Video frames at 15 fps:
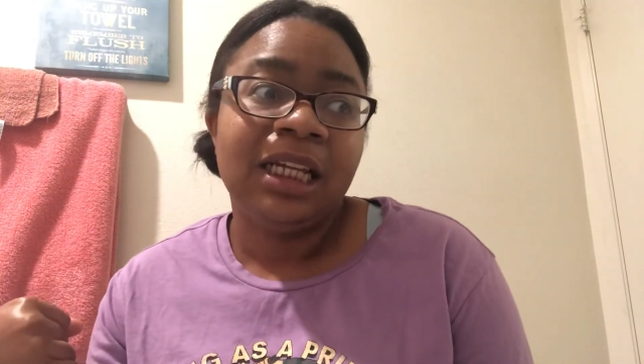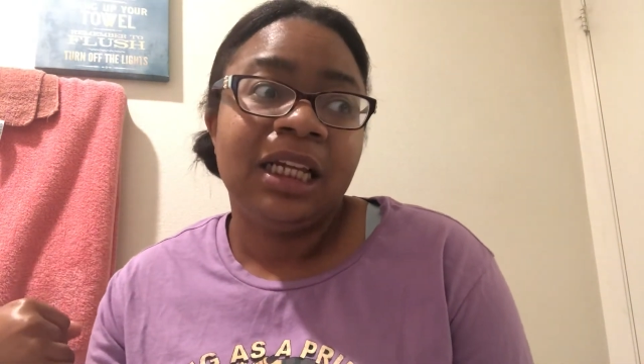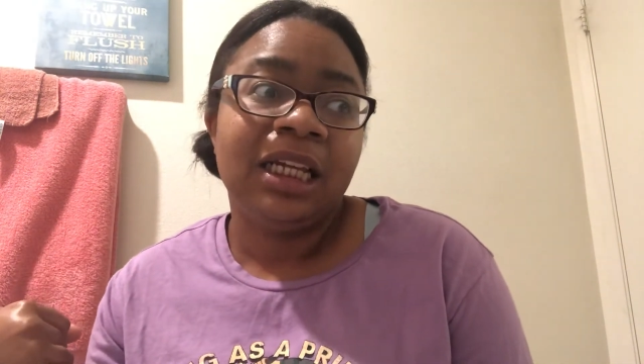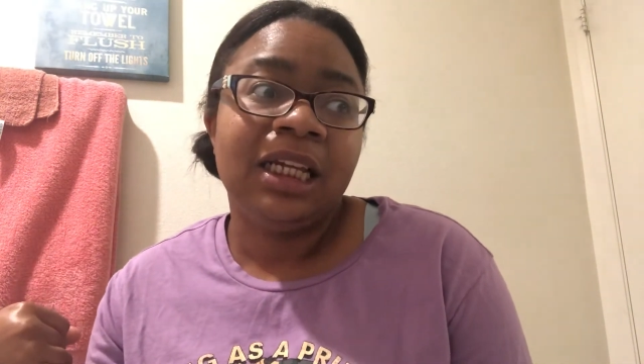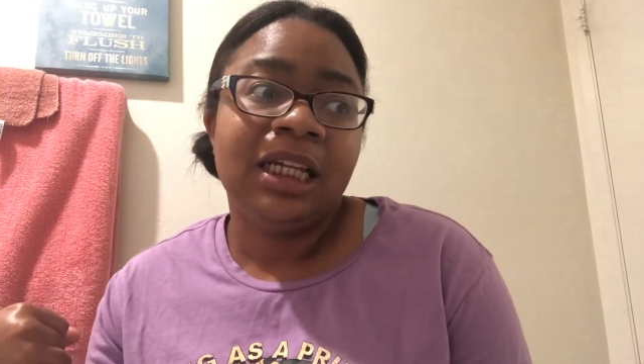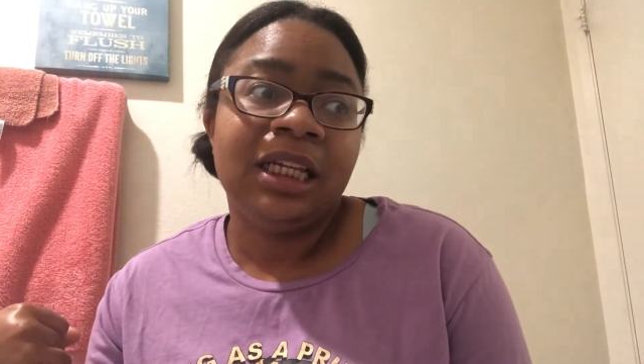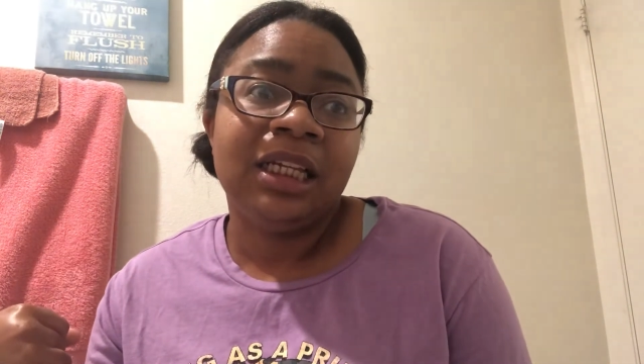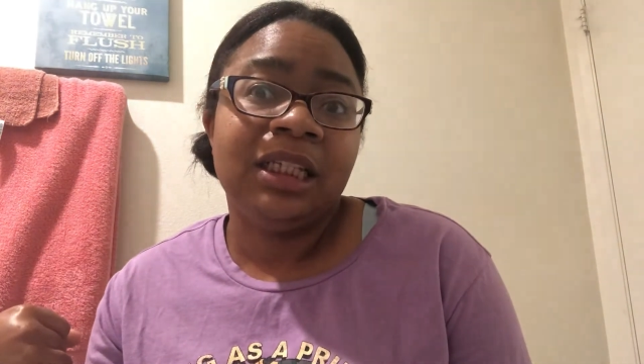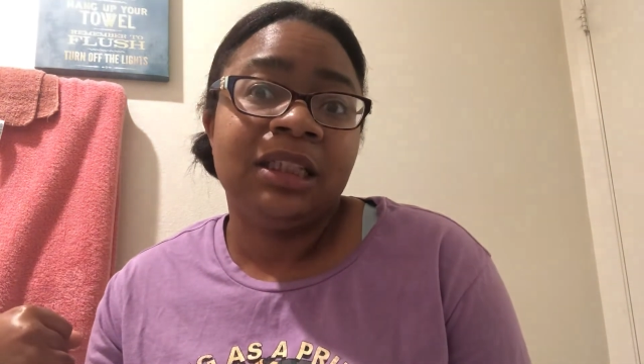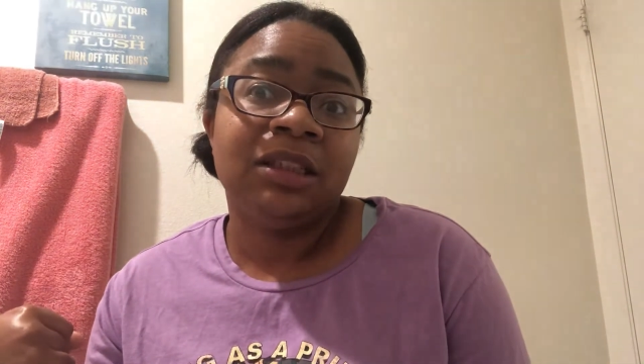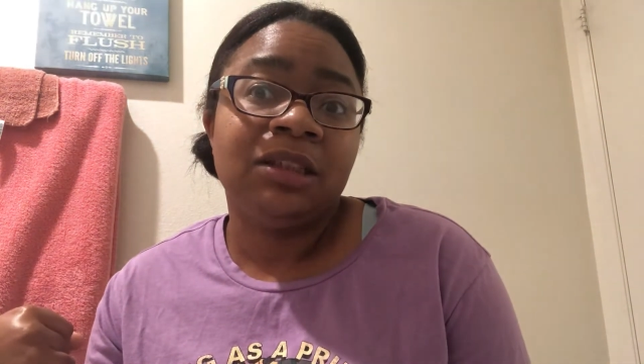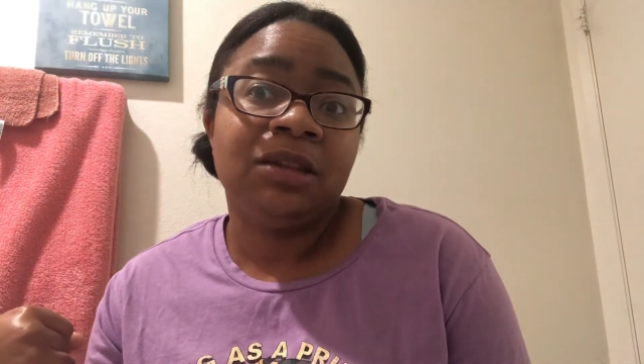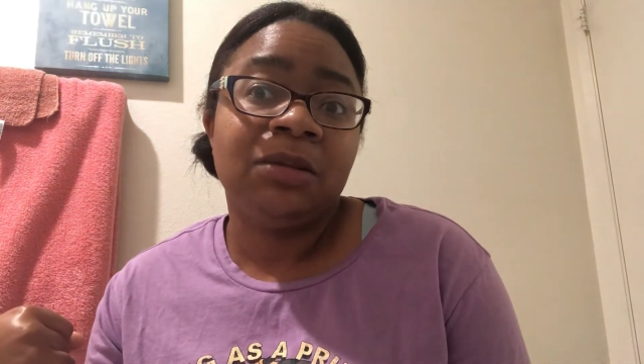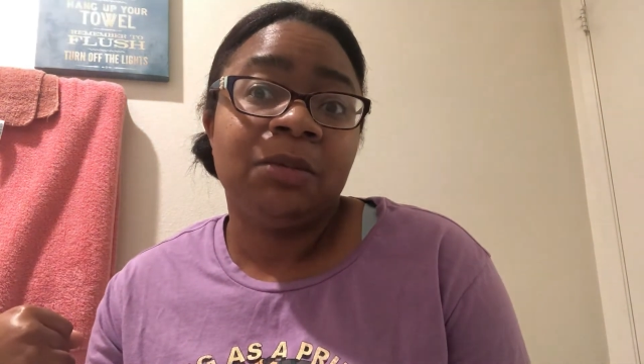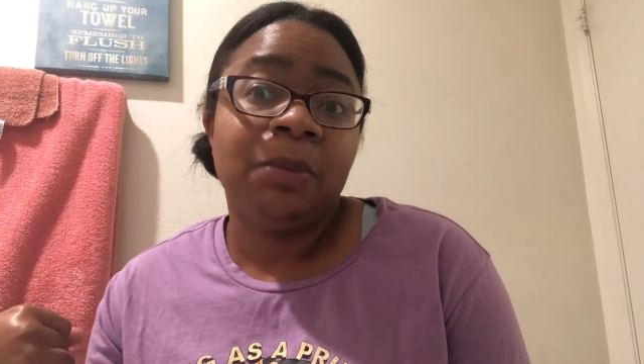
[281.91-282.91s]

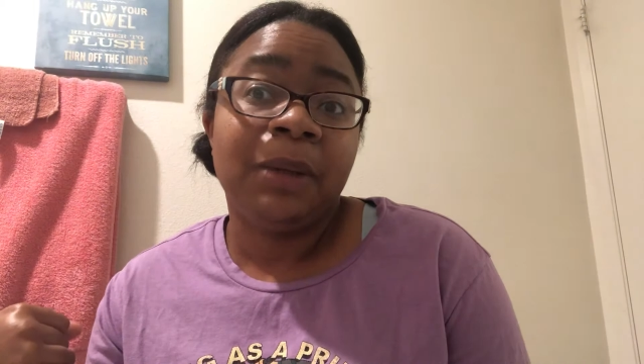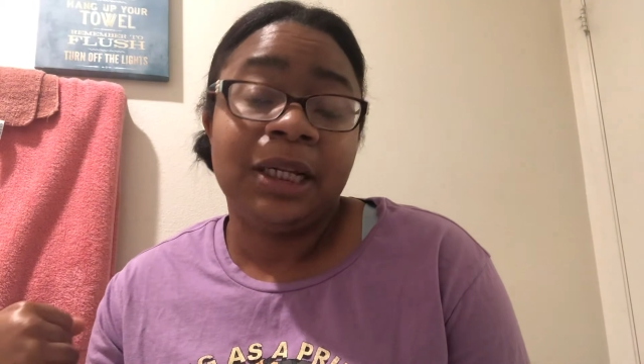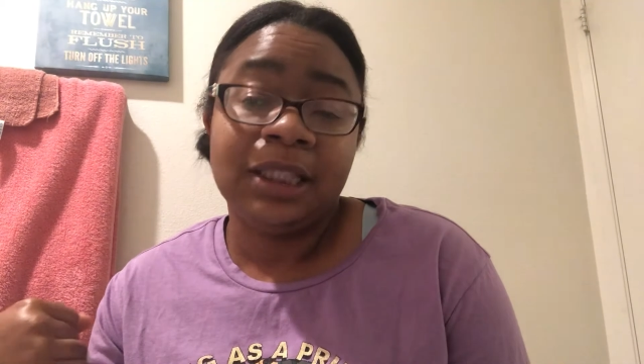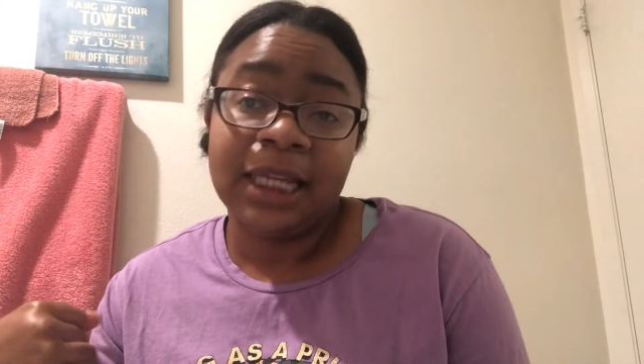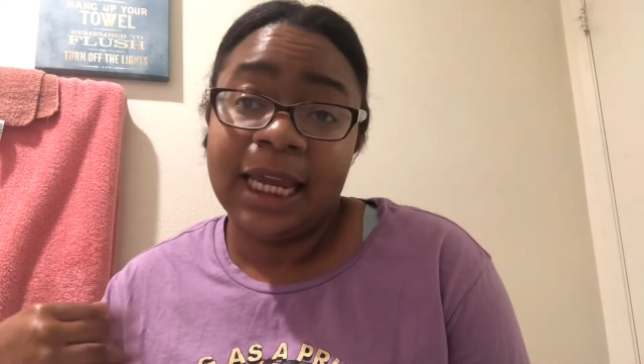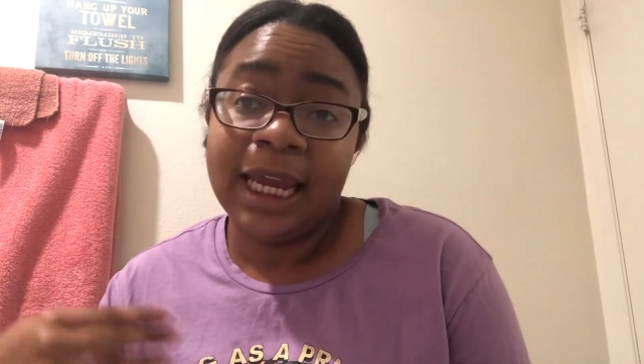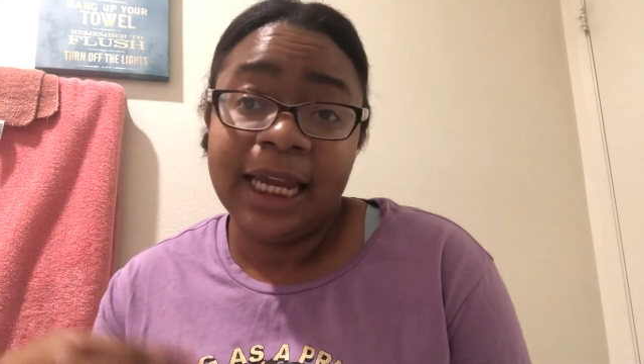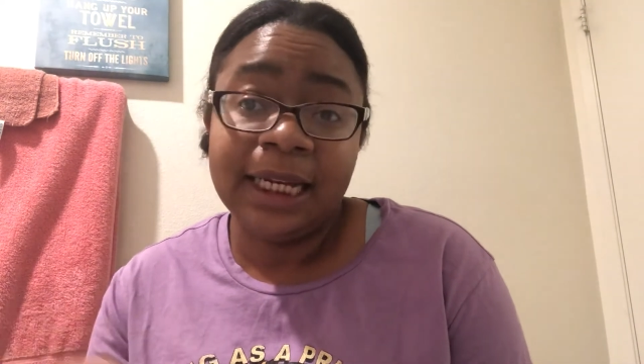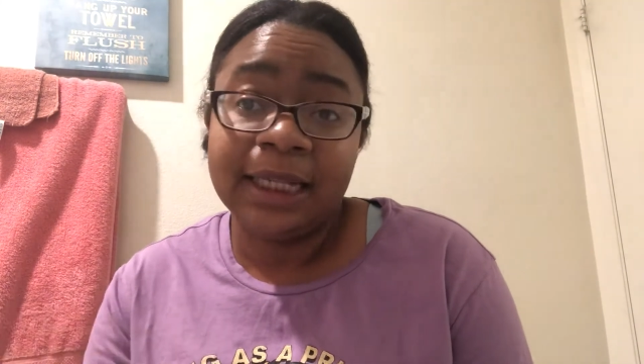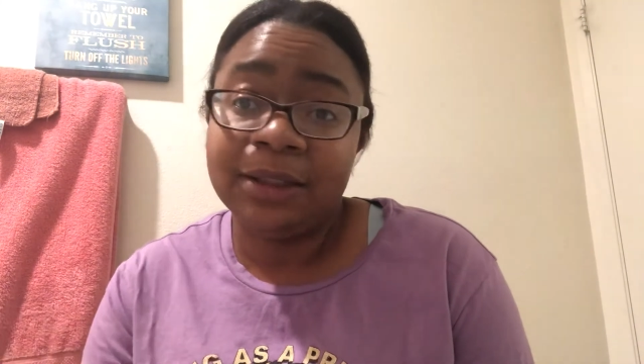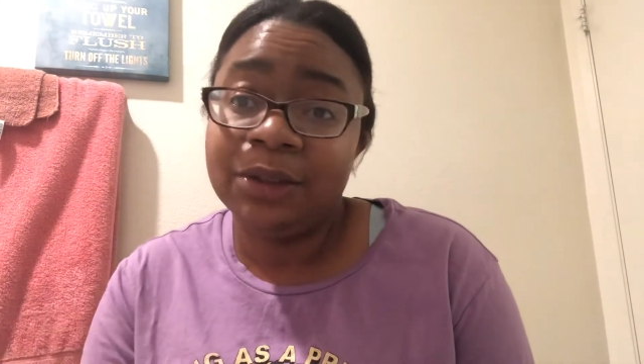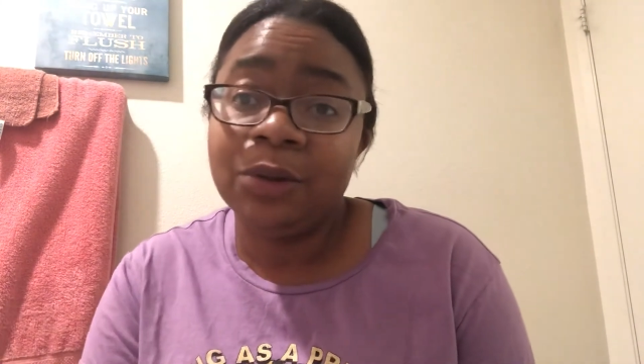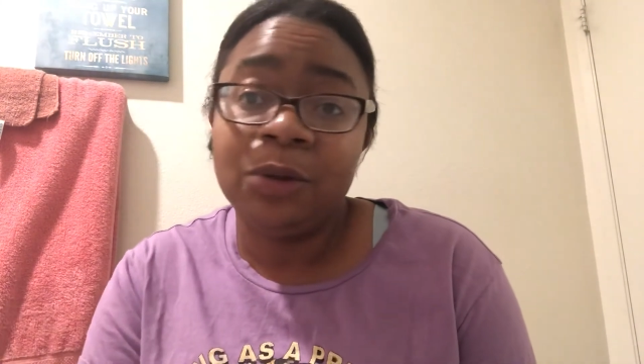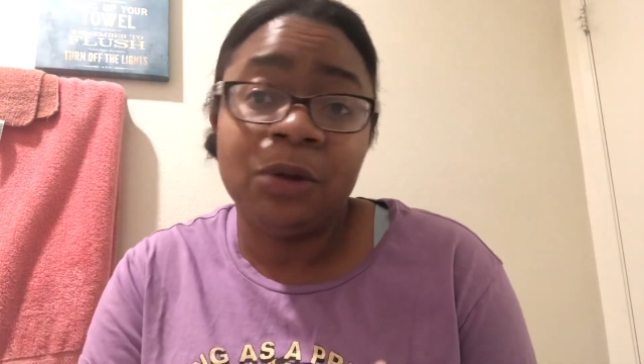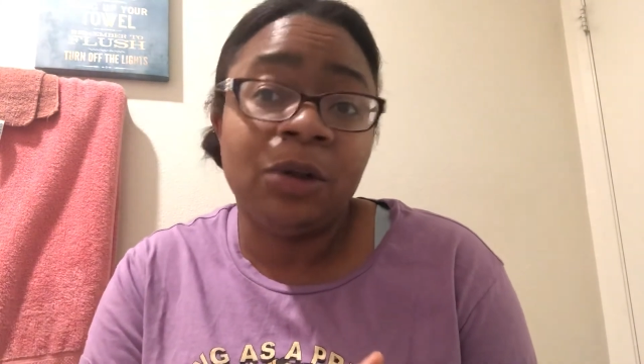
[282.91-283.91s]
is about to head out the
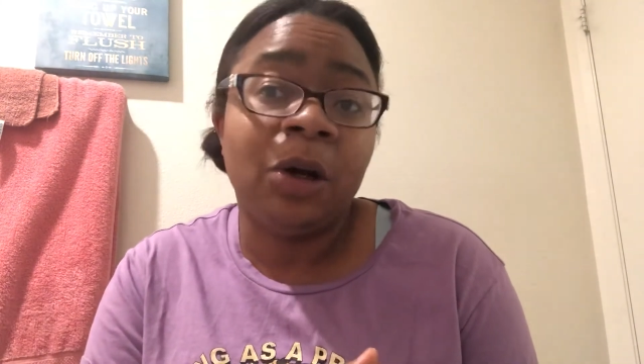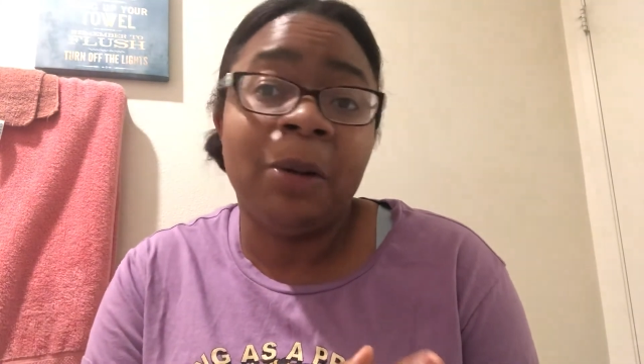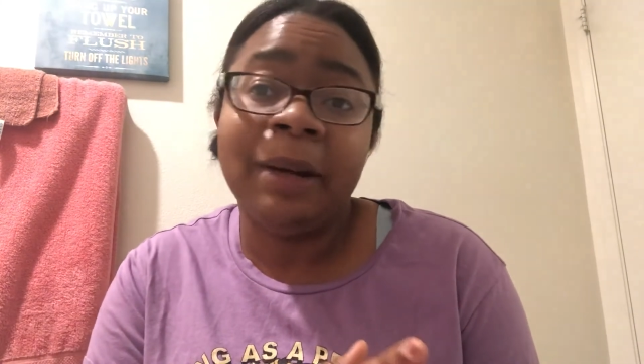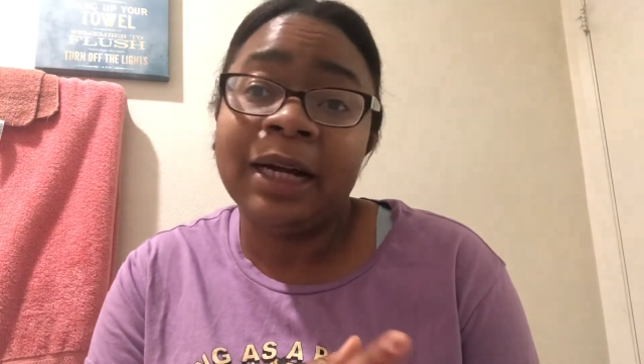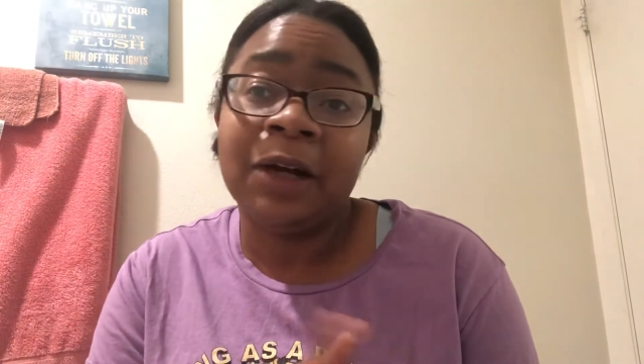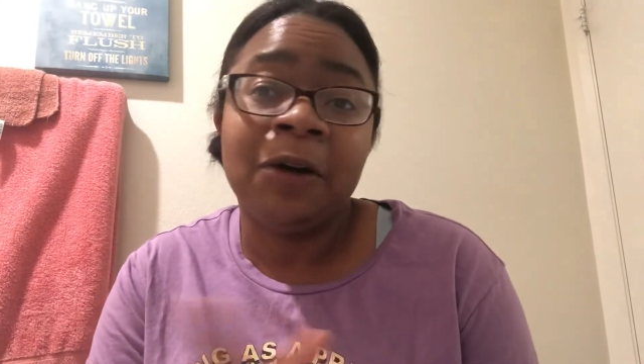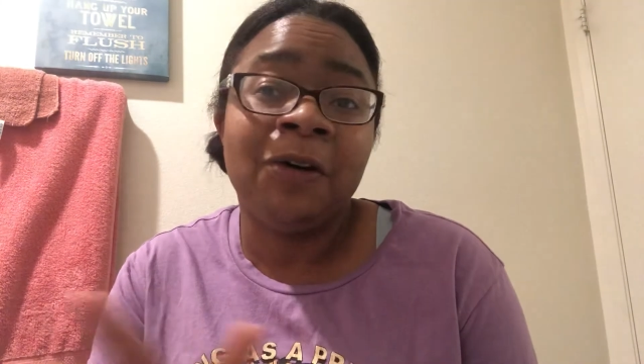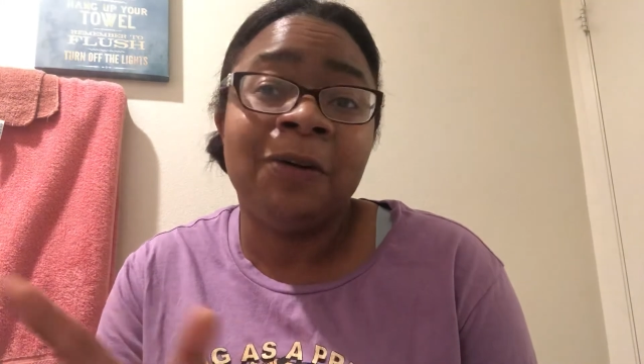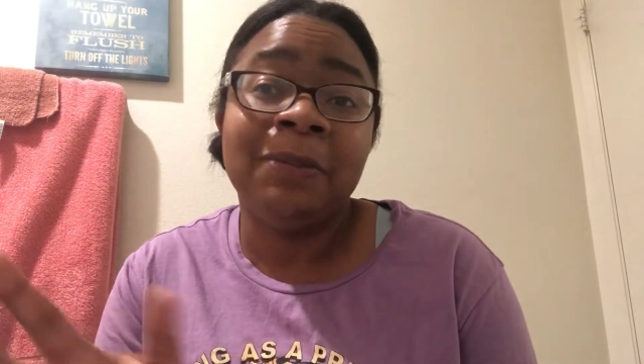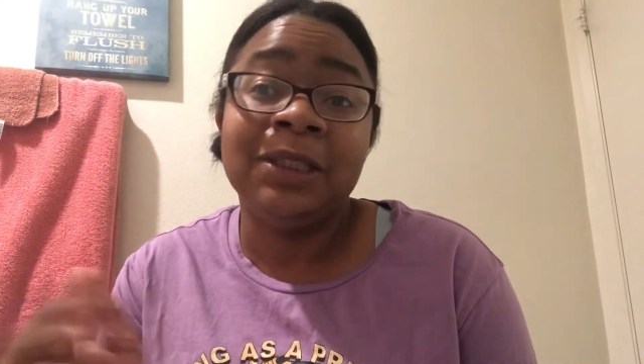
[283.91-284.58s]
door, go back home,